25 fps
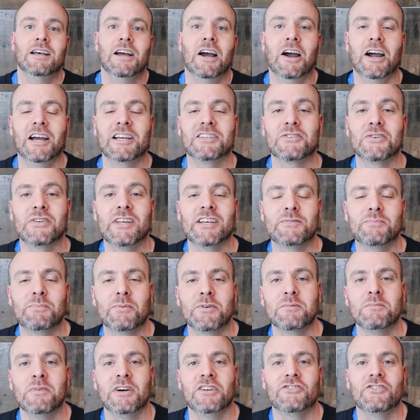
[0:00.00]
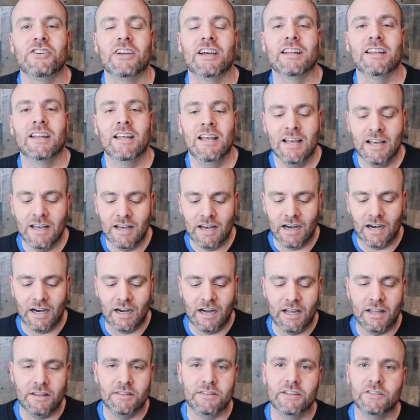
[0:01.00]
All right, so that's pretty much it.
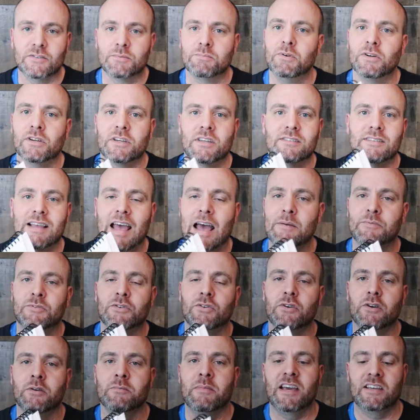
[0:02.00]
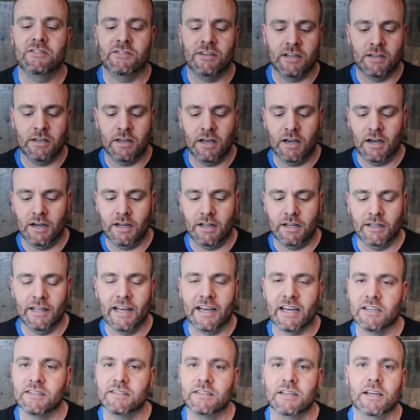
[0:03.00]
This book is absolutely amazing.
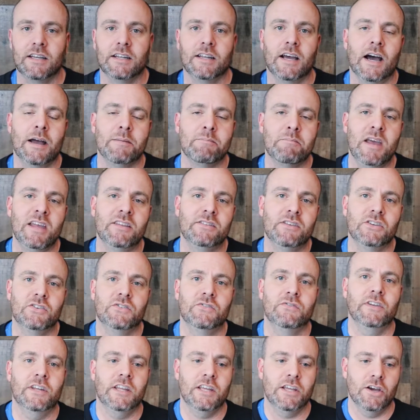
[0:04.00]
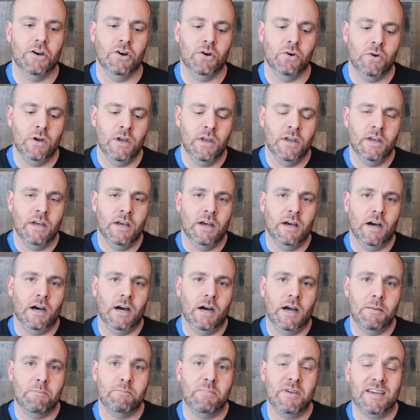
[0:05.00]
Like I said, I made this video
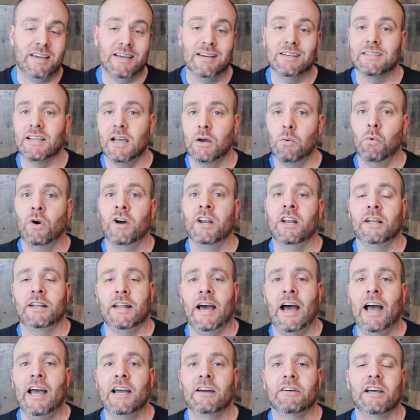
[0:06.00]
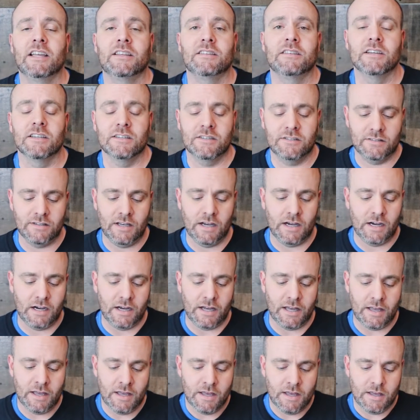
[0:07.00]
because I wanted to highlight this.
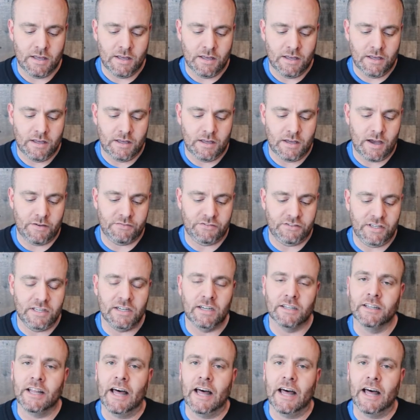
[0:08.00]
I've seen a